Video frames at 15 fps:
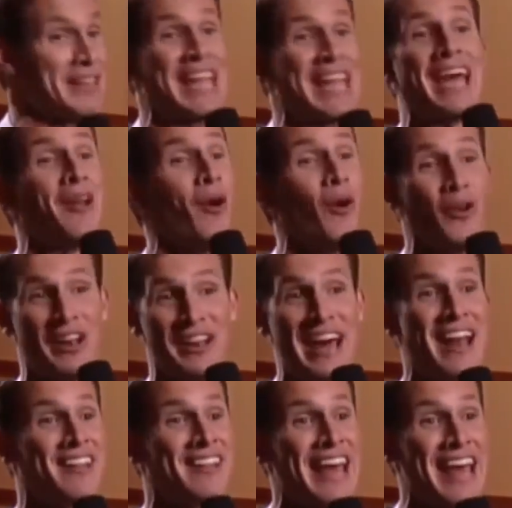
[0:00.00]
He can't hold it,
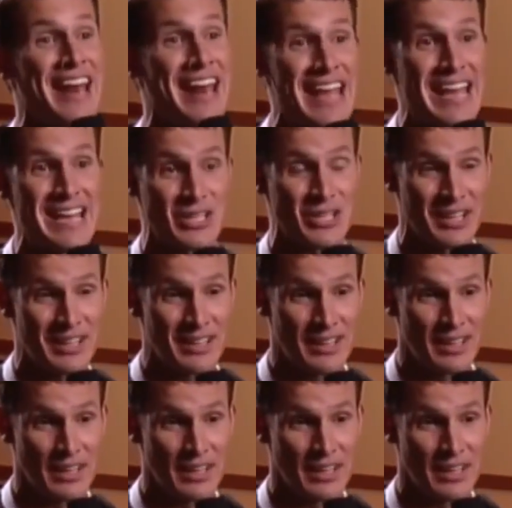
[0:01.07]
not at that age.